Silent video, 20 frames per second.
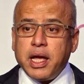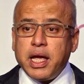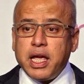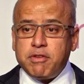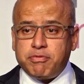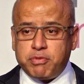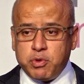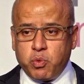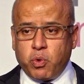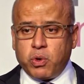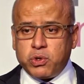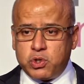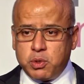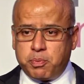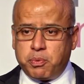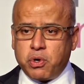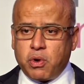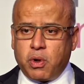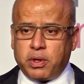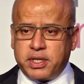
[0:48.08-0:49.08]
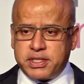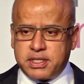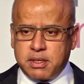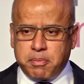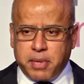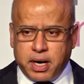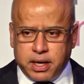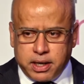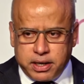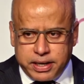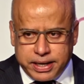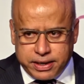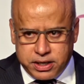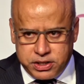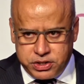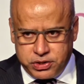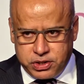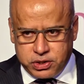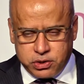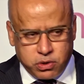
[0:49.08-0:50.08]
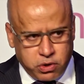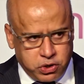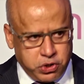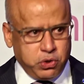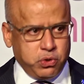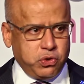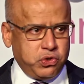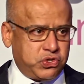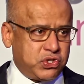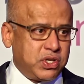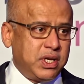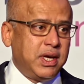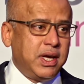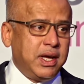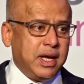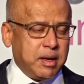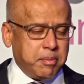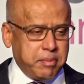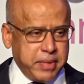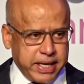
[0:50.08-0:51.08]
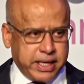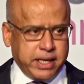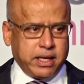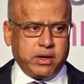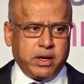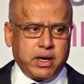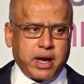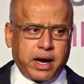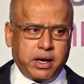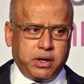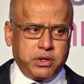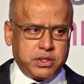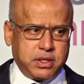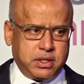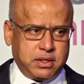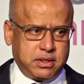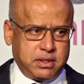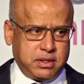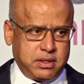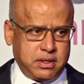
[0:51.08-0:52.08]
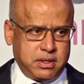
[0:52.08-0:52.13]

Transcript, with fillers: If we want to put all this abundant energy to good use, making green hydrogen,